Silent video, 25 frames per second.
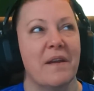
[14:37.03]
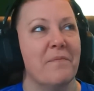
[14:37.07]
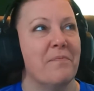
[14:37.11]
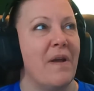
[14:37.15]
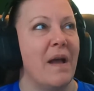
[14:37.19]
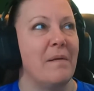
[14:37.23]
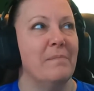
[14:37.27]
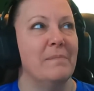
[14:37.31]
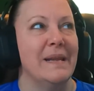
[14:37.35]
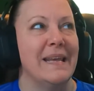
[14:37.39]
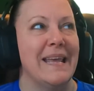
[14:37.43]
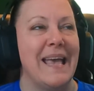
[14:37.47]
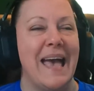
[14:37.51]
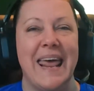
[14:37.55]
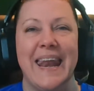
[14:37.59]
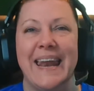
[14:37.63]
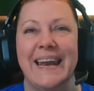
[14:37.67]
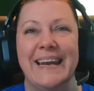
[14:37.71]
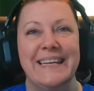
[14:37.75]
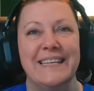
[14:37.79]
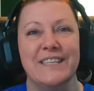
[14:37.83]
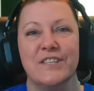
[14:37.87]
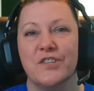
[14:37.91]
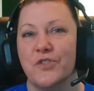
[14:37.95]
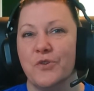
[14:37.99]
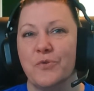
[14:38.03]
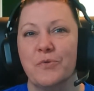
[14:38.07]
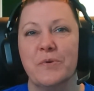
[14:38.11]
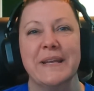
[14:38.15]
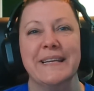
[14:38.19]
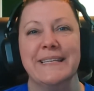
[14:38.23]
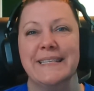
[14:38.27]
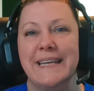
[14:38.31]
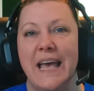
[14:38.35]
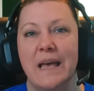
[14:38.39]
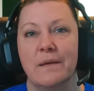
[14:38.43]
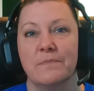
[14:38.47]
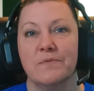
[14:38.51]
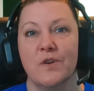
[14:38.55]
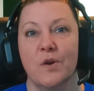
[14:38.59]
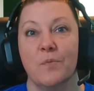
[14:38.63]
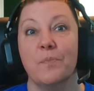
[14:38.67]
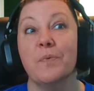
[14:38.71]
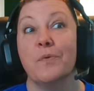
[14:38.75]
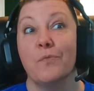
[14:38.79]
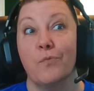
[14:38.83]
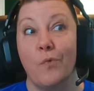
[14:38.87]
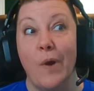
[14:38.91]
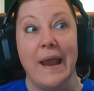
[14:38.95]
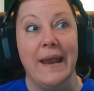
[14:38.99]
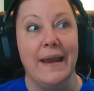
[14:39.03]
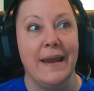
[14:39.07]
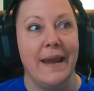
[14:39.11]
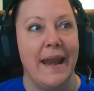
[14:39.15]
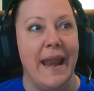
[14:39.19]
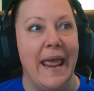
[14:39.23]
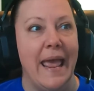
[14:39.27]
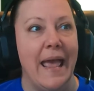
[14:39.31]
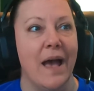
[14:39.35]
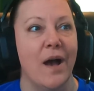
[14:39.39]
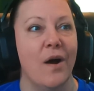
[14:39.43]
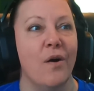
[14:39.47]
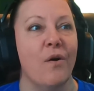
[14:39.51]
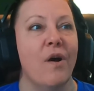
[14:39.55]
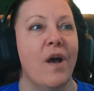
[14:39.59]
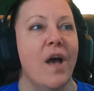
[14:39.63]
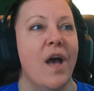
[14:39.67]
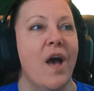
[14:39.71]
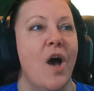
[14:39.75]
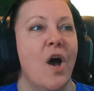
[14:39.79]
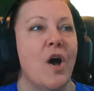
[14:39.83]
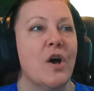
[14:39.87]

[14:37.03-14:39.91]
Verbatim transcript: I probably got at least 30 tabs open right now.